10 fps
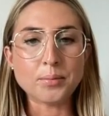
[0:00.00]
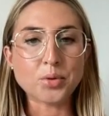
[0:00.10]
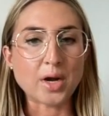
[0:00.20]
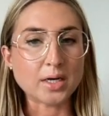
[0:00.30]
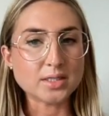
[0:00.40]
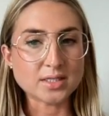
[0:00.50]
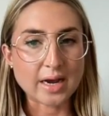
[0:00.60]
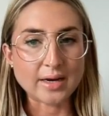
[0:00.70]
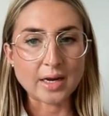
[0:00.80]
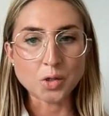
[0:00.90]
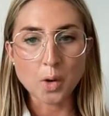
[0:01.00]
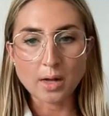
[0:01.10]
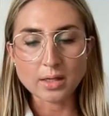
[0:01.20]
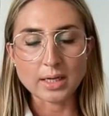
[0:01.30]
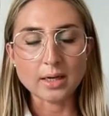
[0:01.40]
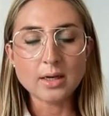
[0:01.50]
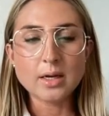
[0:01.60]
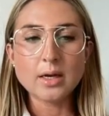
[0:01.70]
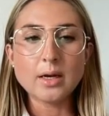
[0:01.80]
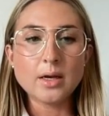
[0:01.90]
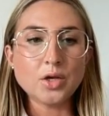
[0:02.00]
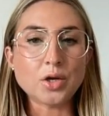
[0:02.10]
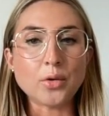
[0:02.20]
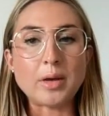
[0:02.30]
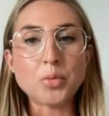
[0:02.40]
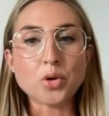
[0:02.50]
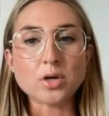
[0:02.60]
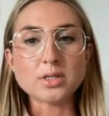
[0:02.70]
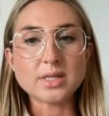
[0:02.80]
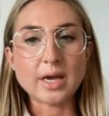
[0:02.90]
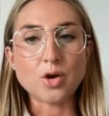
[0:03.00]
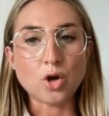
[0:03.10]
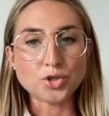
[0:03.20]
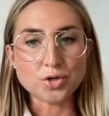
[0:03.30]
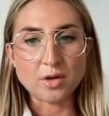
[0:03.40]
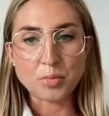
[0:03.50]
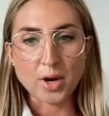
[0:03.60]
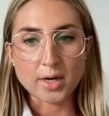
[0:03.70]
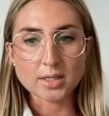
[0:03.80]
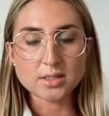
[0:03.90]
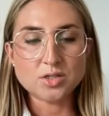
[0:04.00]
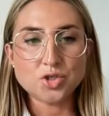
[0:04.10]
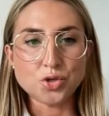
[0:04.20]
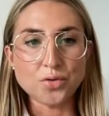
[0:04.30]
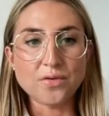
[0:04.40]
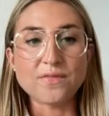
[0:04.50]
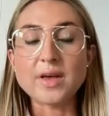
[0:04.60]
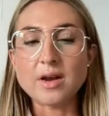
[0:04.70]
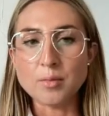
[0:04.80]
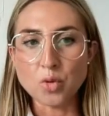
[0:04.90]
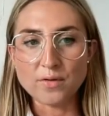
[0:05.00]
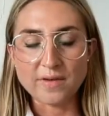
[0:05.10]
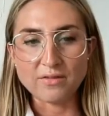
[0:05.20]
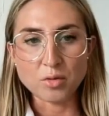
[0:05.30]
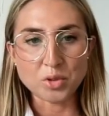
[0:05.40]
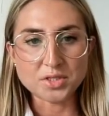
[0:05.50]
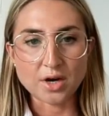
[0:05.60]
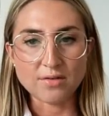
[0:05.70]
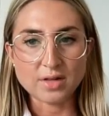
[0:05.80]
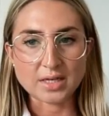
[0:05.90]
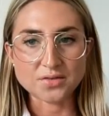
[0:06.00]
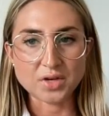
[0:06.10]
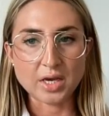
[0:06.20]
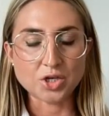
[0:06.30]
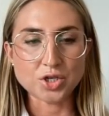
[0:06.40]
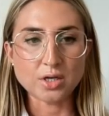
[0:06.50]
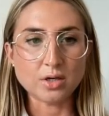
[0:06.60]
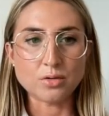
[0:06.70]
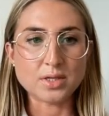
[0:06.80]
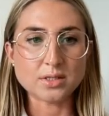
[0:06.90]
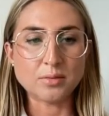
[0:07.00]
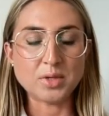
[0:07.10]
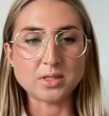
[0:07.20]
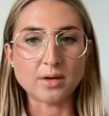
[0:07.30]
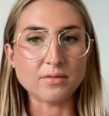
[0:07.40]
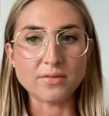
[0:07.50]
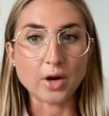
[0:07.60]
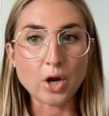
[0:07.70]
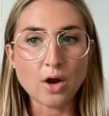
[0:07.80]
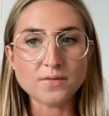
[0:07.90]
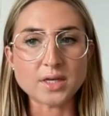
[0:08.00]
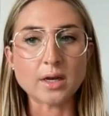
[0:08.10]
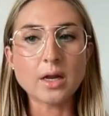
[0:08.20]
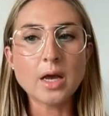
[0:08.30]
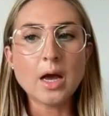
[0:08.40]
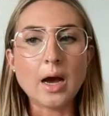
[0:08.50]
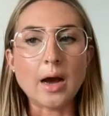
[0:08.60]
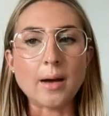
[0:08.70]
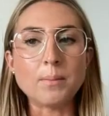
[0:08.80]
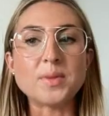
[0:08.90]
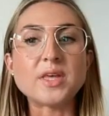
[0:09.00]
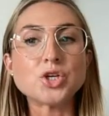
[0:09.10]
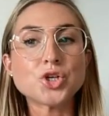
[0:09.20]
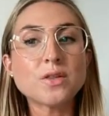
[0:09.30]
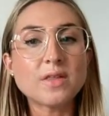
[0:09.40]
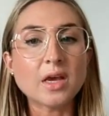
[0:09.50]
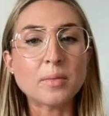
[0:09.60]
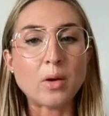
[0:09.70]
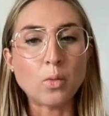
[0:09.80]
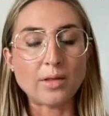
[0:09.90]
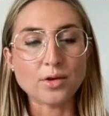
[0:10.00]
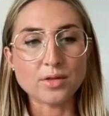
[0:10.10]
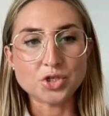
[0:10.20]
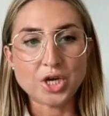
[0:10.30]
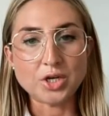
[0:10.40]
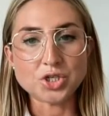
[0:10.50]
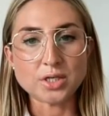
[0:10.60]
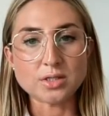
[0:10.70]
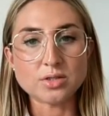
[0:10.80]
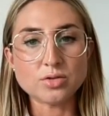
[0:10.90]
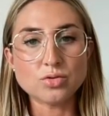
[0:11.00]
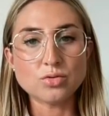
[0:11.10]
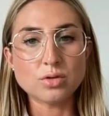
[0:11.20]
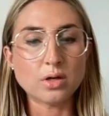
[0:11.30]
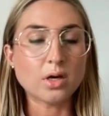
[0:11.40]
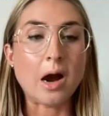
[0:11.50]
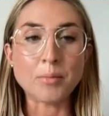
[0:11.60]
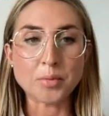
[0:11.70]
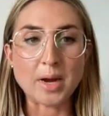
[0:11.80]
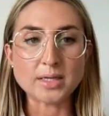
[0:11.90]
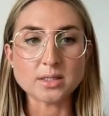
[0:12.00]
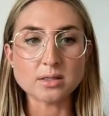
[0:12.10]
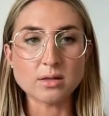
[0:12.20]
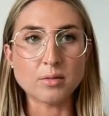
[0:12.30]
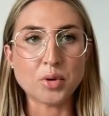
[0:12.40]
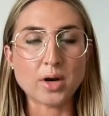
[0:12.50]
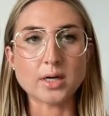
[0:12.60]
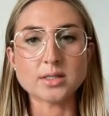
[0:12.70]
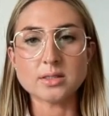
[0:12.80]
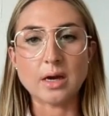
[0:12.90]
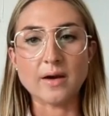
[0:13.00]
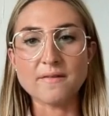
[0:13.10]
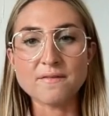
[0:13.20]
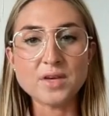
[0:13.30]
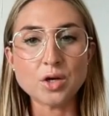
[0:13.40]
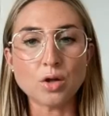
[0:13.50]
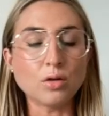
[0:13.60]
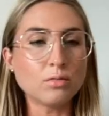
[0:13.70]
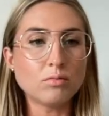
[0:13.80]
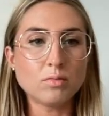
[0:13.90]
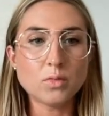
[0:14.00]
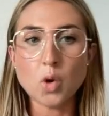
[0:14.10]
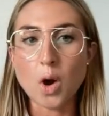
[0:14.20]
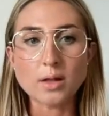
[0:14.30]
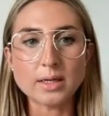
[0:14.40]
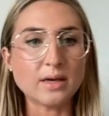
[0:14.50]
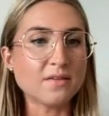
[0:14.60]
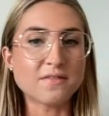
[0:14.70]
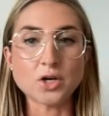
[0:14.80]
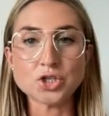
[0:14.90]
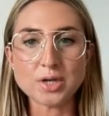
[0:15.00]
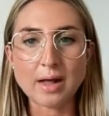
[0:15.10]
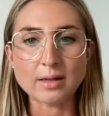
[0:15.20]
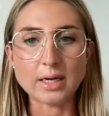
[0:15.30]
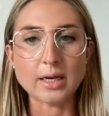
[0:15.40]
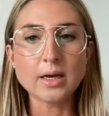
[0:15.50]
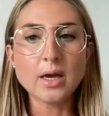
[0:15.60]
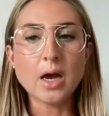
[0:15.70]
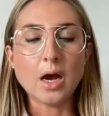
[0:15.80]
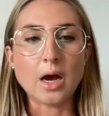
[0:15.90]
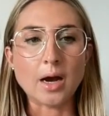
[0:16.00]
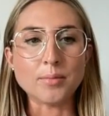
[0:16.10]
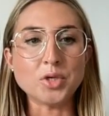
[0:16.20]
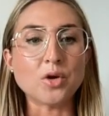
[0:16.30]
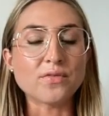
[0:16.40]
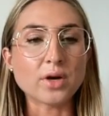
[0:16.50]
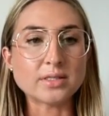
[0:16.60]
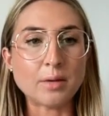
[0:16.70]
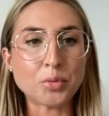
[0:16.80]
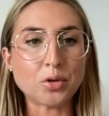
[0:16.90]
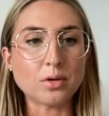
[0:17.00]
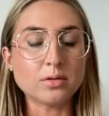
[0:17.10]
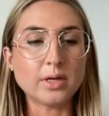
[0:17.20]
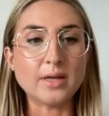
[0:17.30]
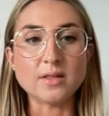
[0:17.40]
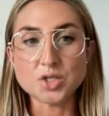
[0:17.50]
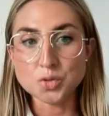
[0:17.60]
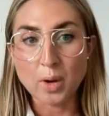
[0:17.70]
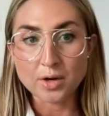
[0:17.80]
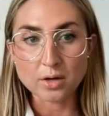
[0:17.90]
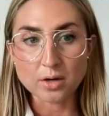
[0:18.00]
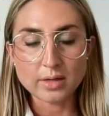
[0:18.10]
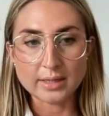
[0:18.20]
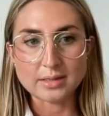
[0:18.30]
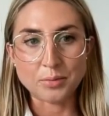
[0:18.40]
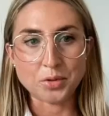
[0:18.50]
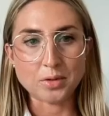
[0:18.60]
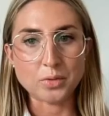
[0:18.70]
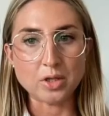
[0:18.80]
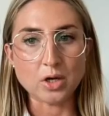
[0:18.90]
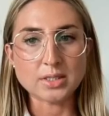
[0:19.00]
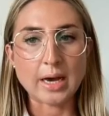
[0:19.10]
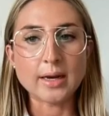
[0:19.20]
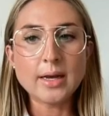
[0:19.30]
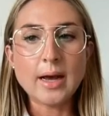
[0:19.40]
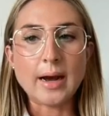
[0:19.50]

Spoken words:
Product design and quality. Importers can alter their products to fit a more favorable tariff classification. This can be done very often, but they should think about whether the changes compromise the product's feel, quality, functionality. For example, in the sweater example that we looked at,